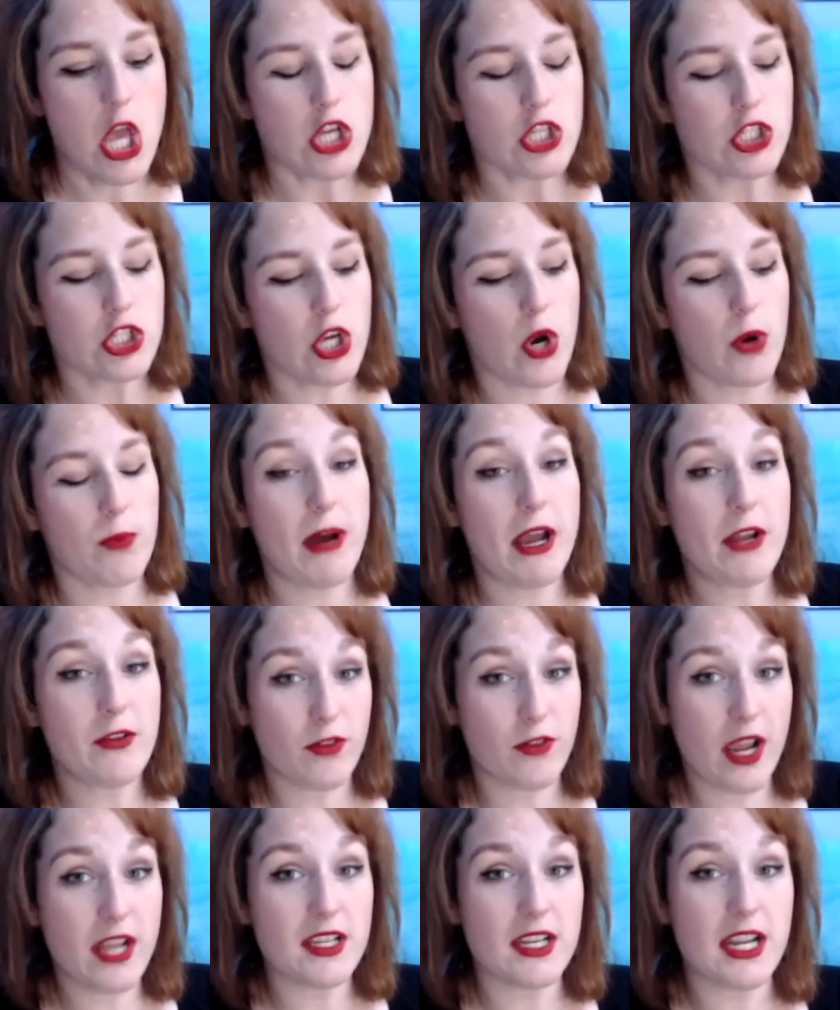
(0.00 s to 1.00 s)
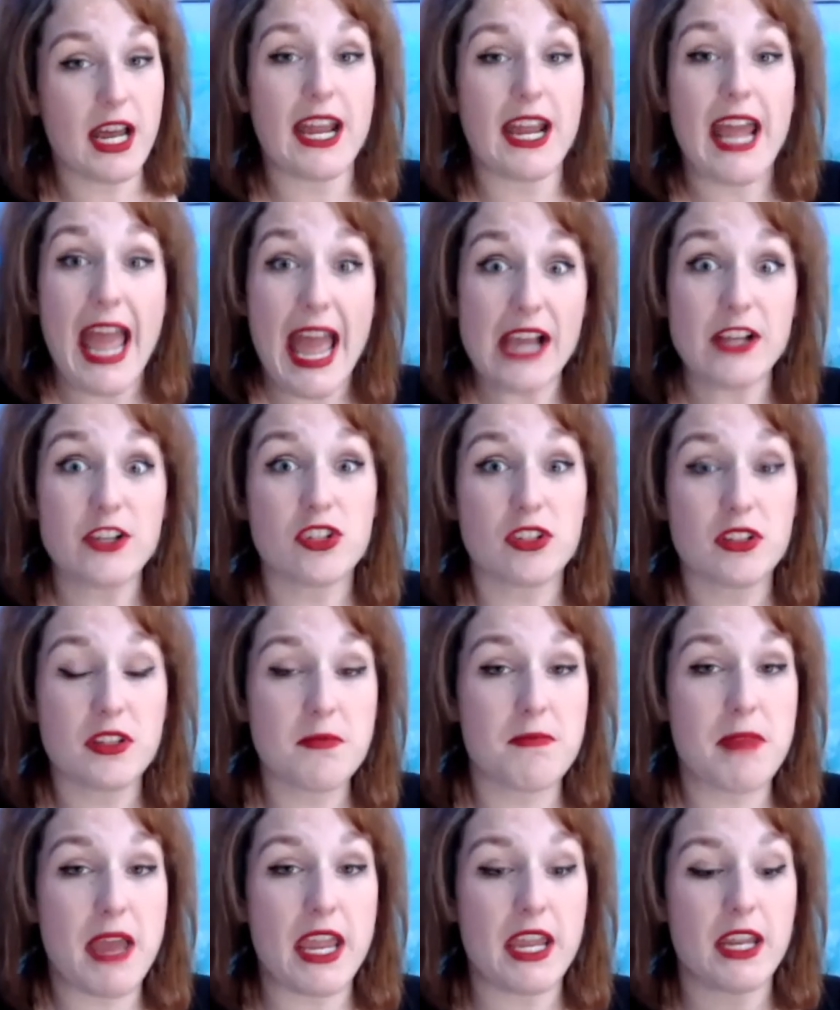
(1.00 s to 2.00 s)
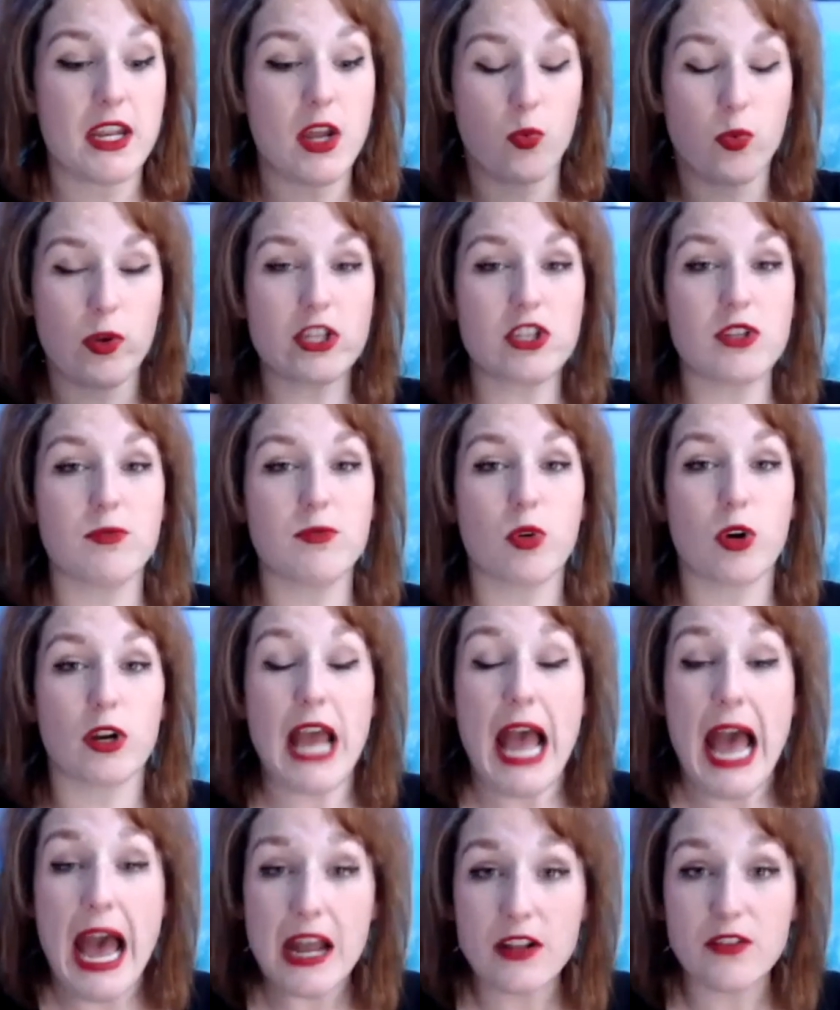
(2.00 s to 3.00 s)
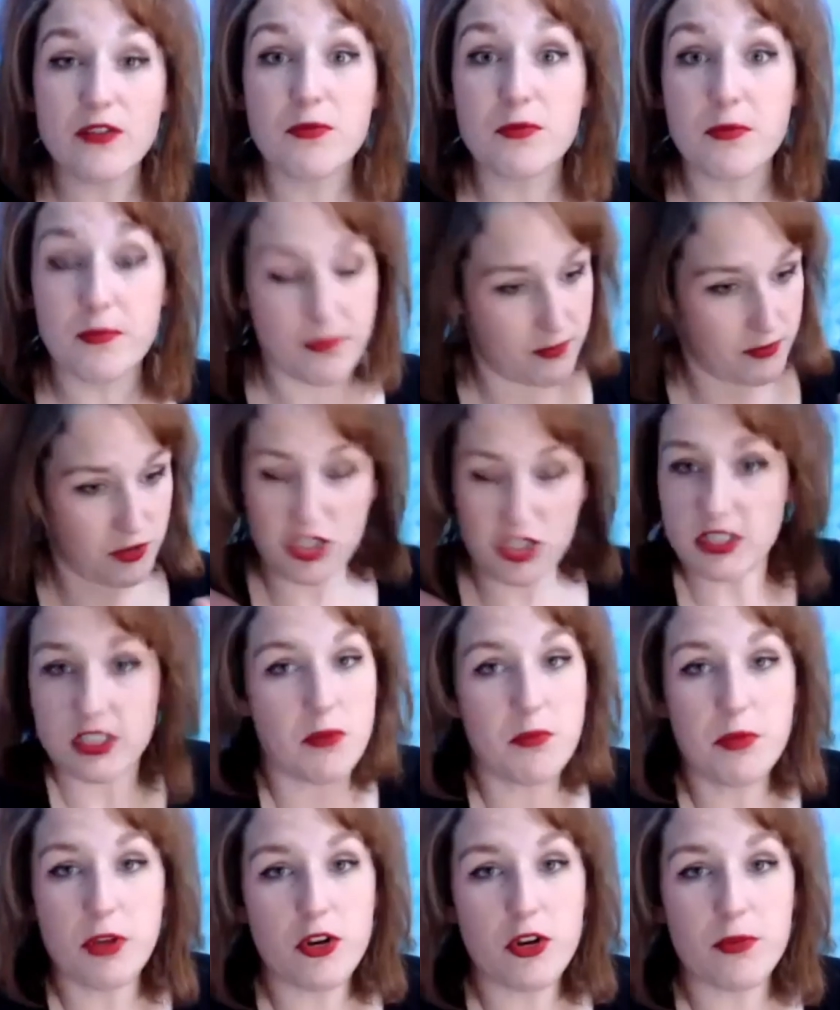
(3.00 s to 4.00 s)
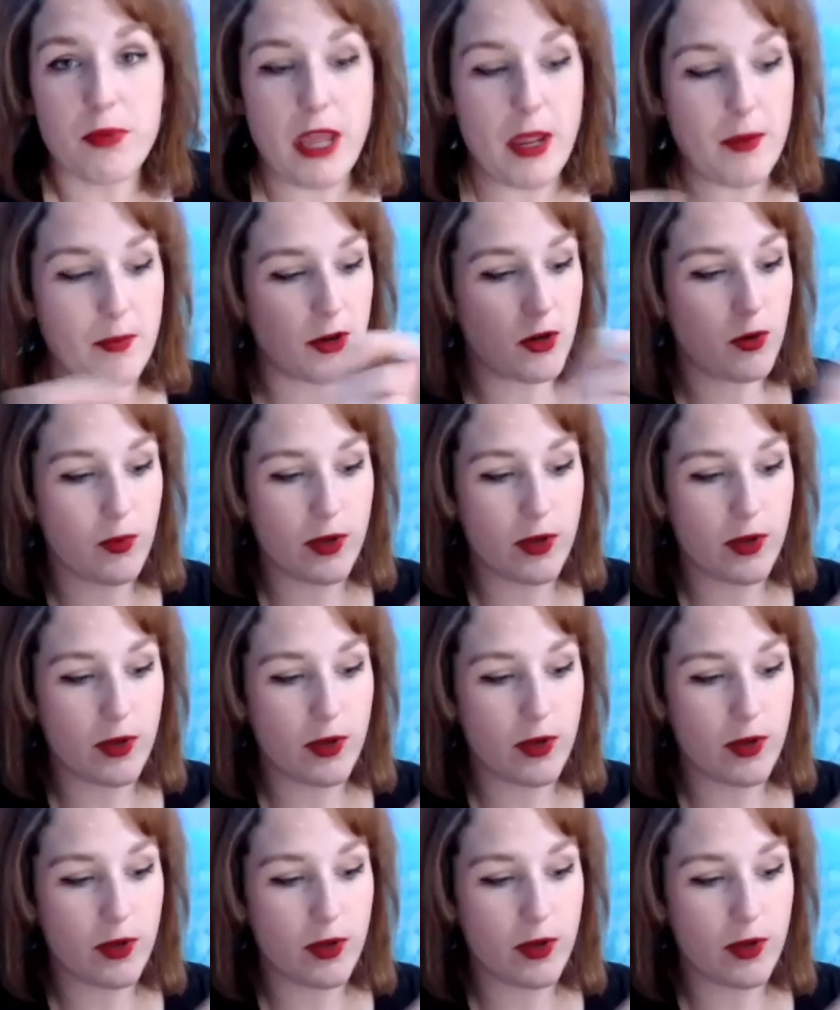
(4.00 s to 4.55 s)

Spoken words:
So my friend and I actually made a Ouija board out of just computer paper.